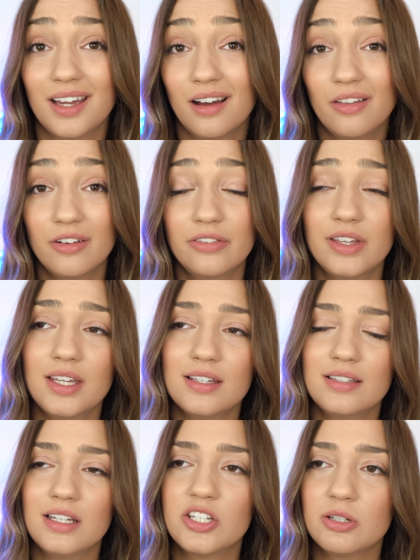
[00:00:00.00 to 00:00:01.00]
The other thing
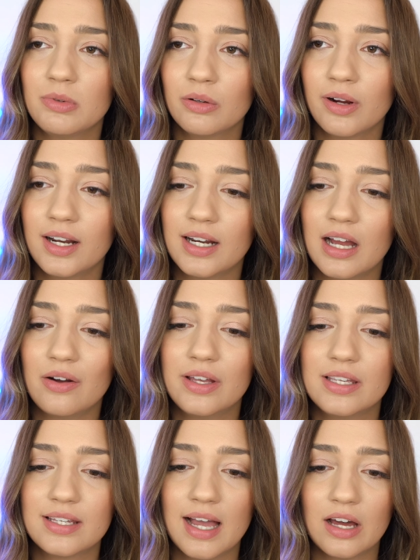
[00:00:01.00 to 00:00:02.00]
he's teaching me right now
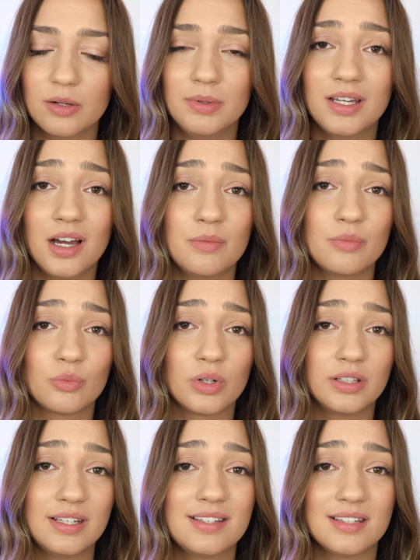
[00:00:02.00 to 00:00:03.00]
is how to become
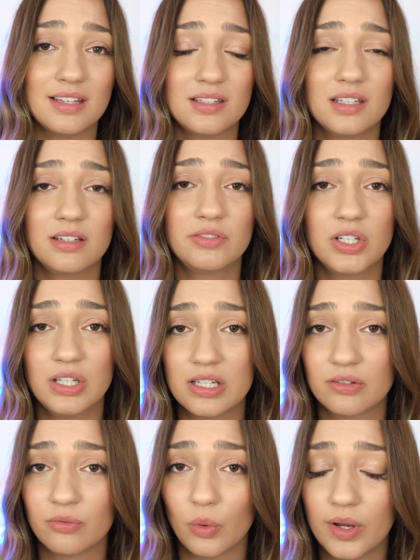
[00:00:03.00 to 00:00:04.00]
really sensitive to
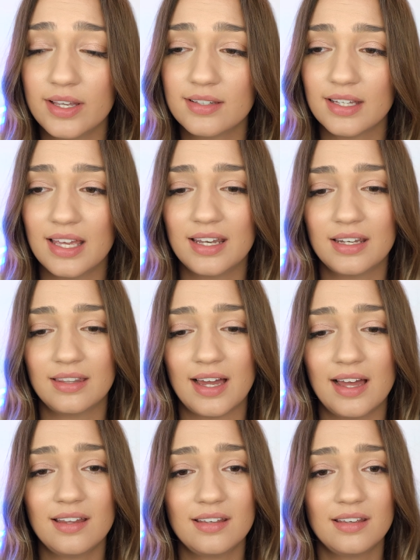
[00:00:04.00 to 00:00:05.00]
his voice, and
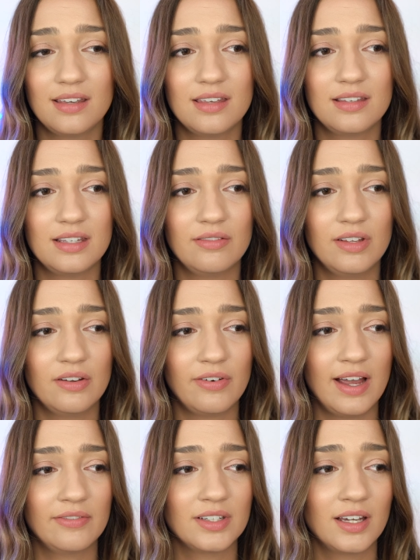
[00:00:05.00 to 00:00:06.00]
that is even if
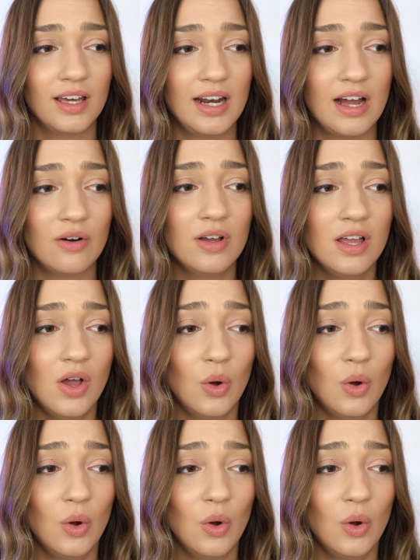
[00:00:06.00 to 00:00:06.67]
I have to cut out